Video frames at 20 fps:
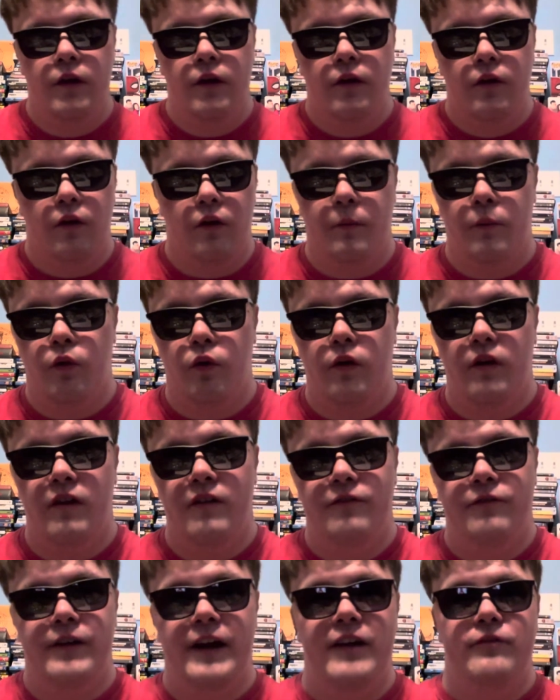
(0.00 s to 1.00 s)
or more of
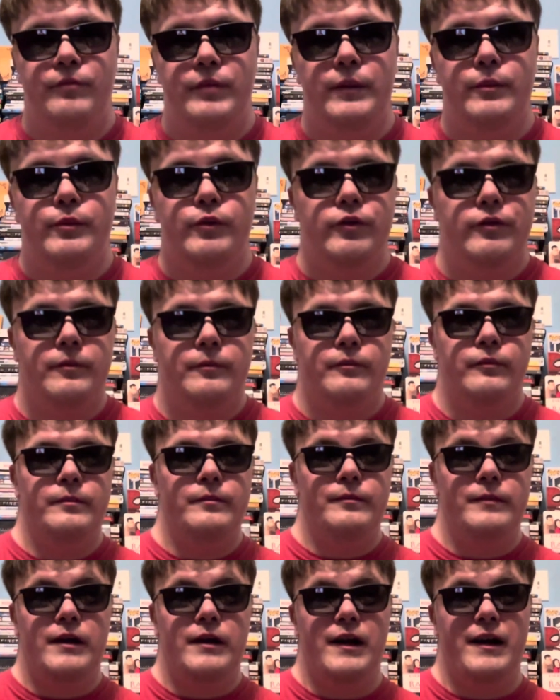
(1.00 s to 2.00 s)
5 people
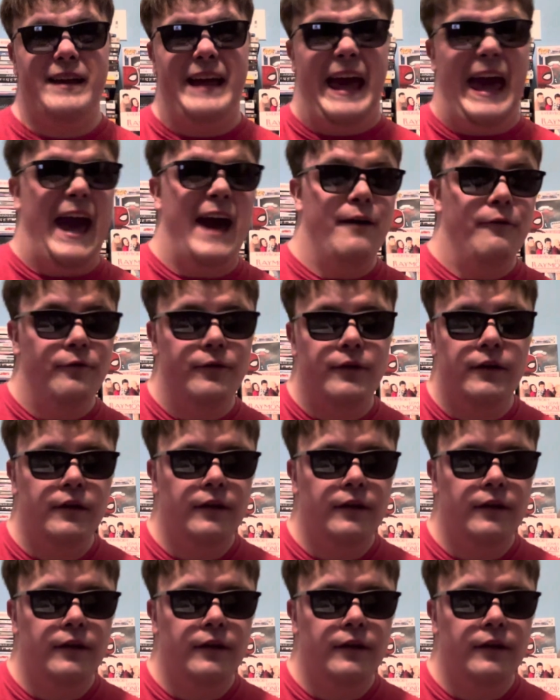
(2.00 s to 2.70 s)
have.